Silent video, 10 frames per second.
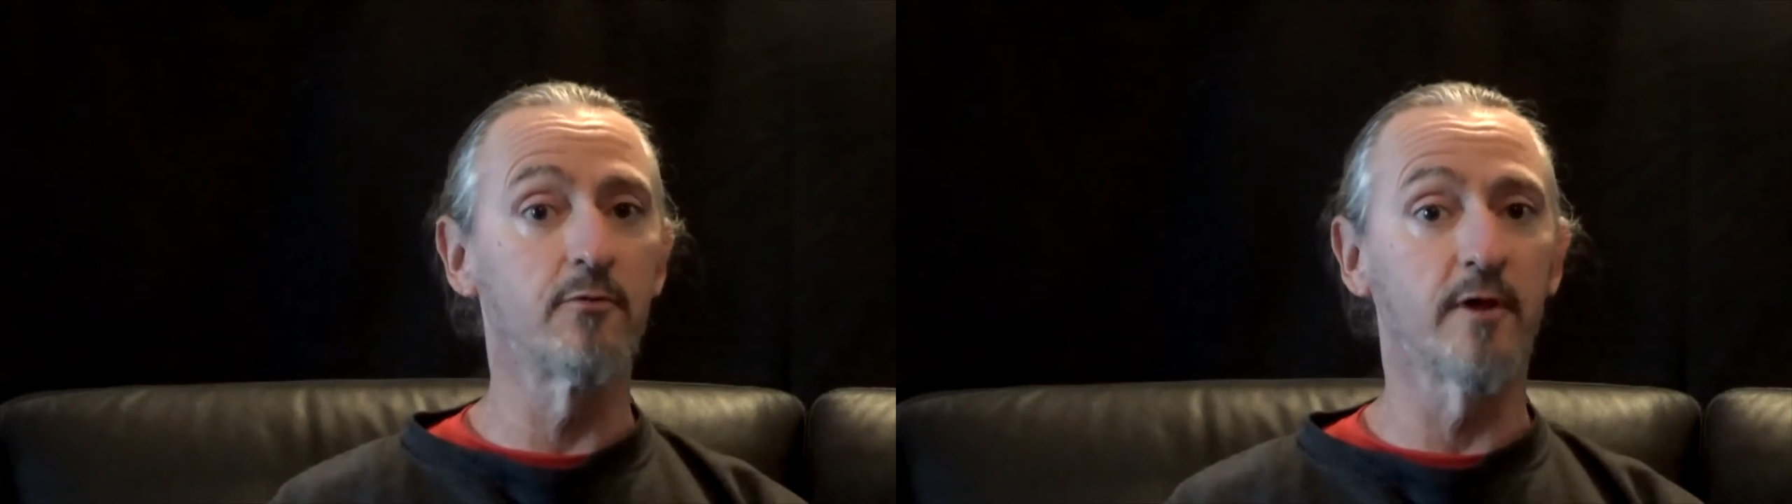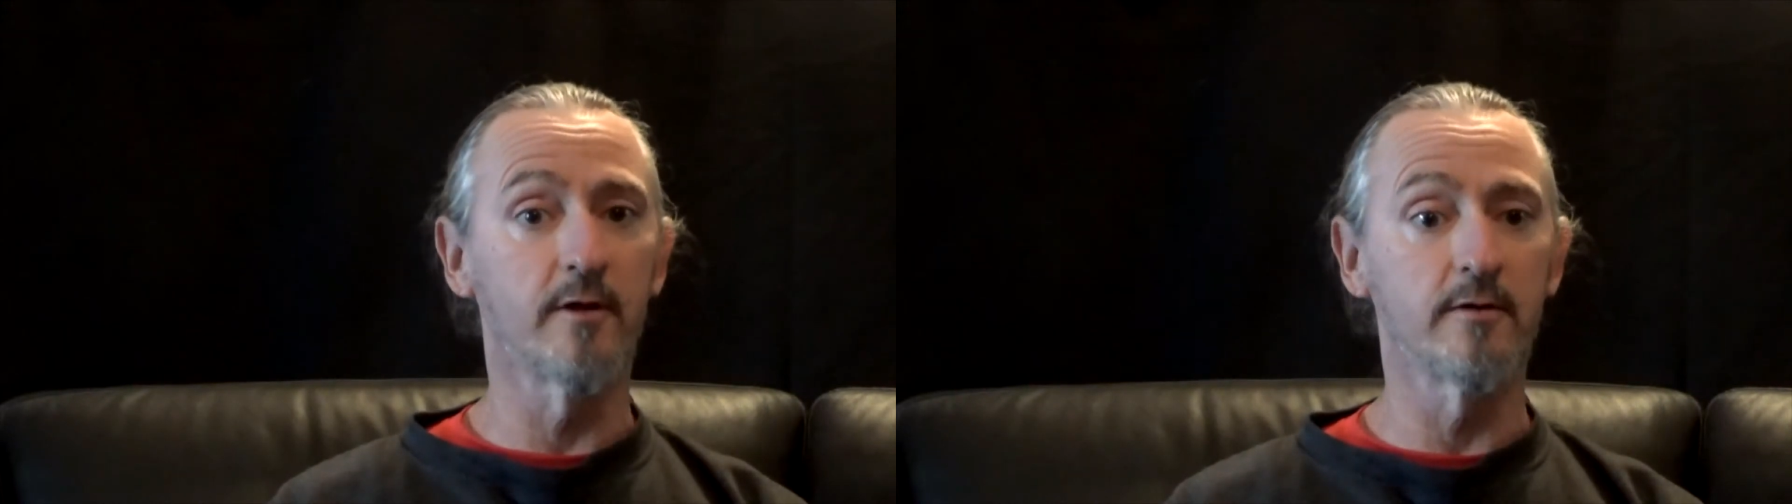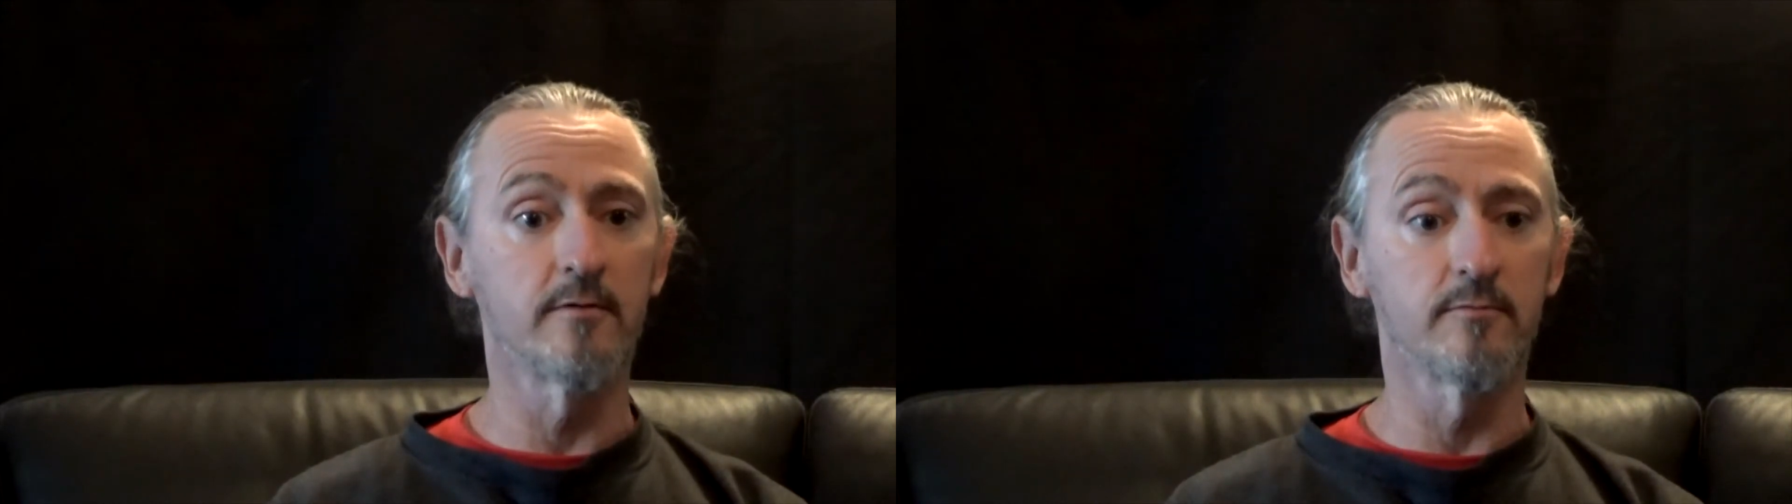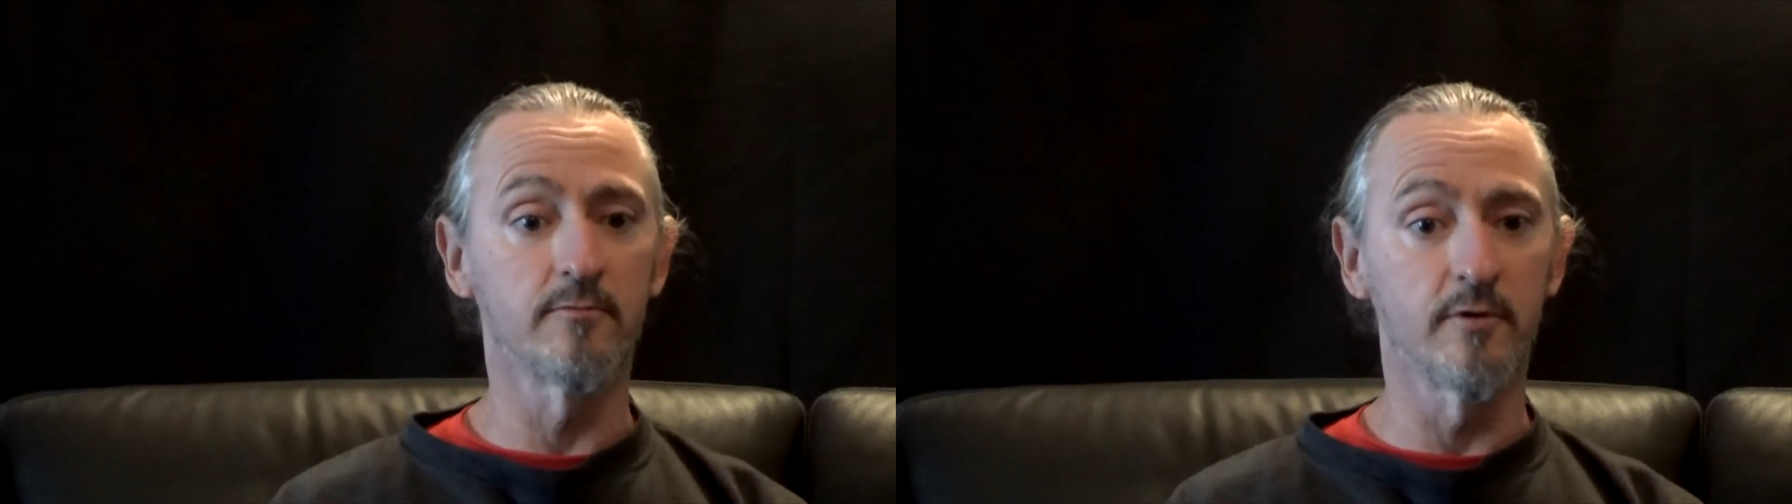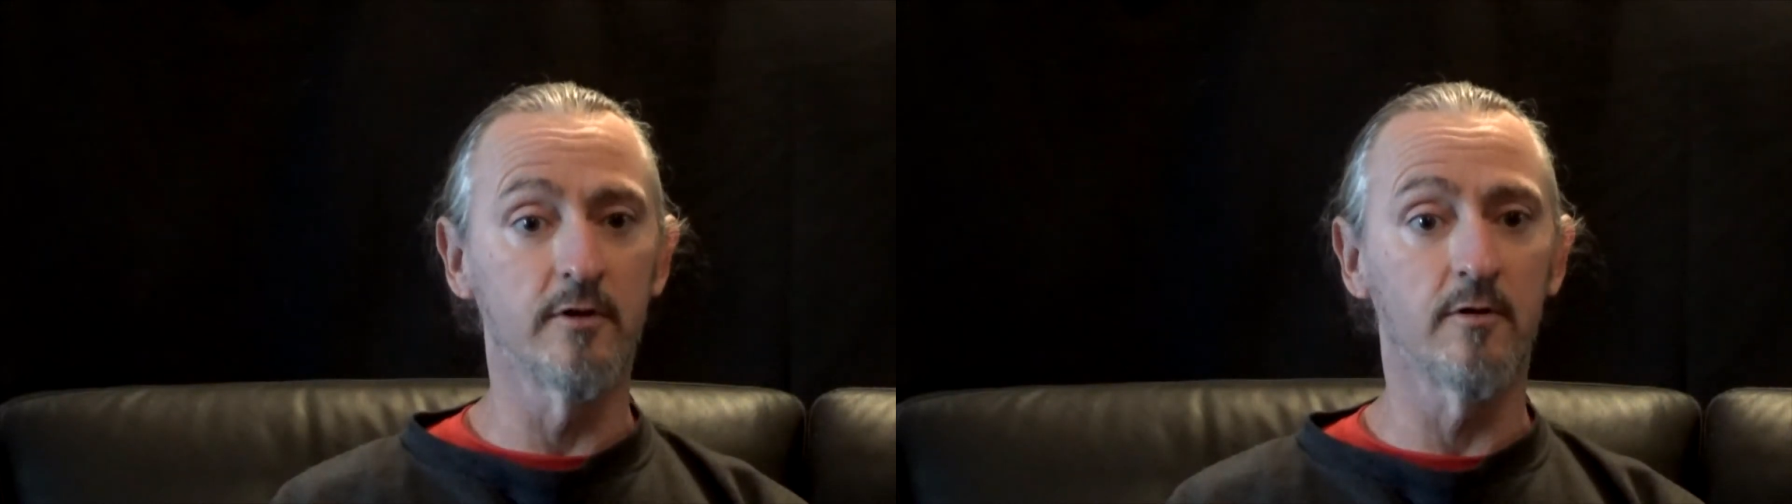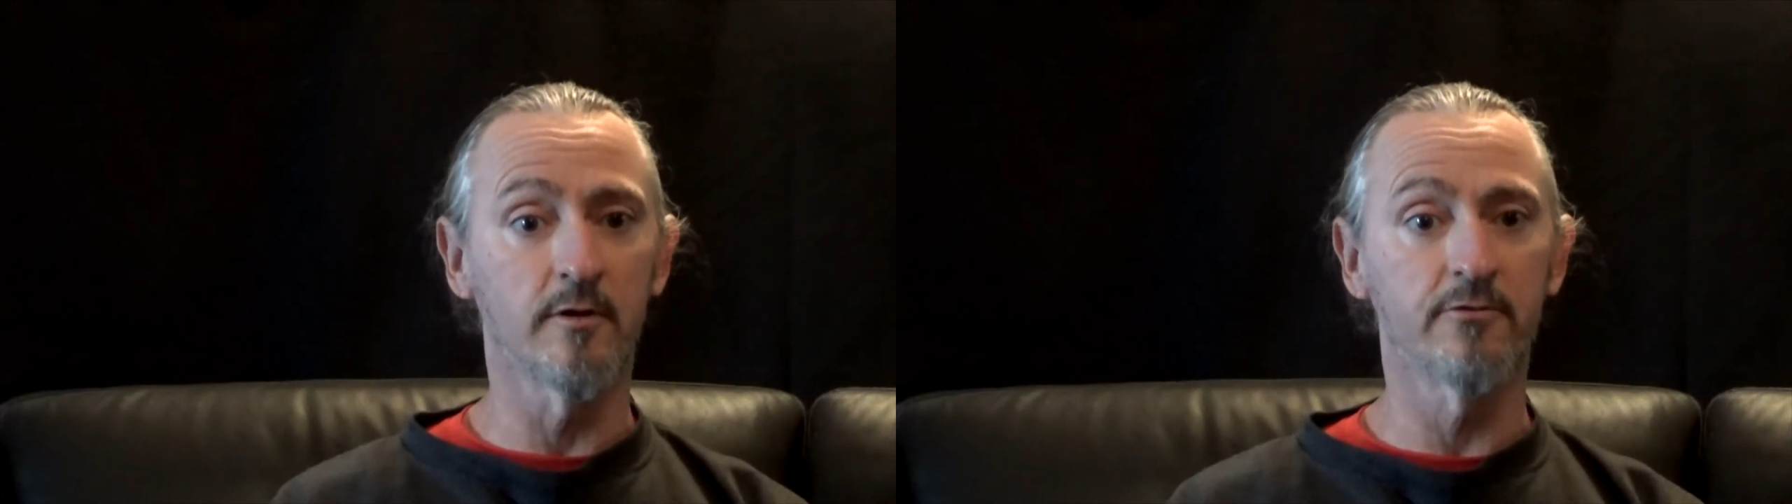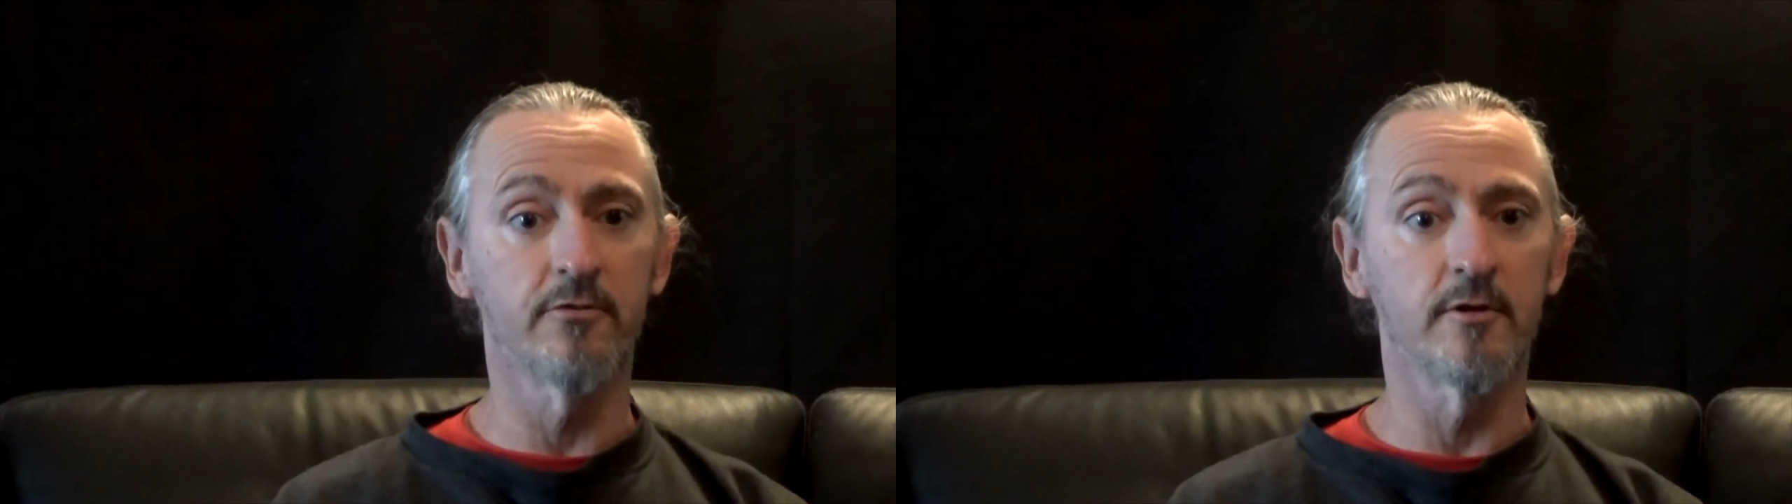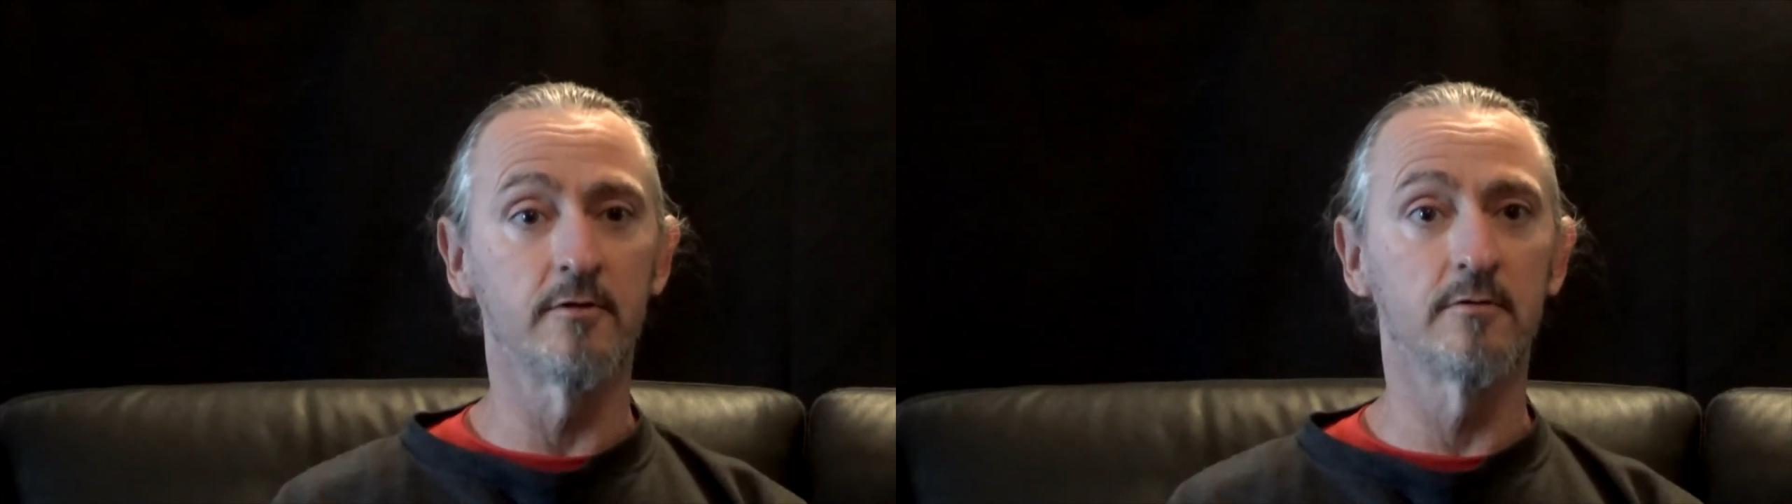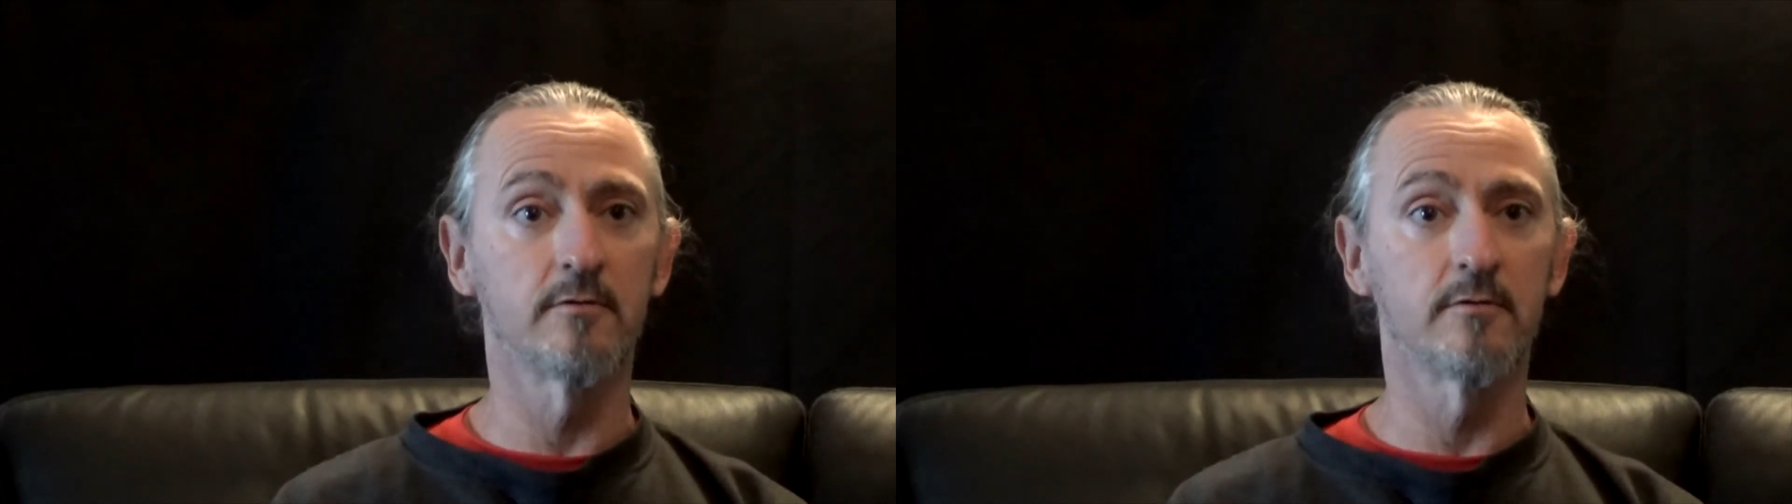they realised that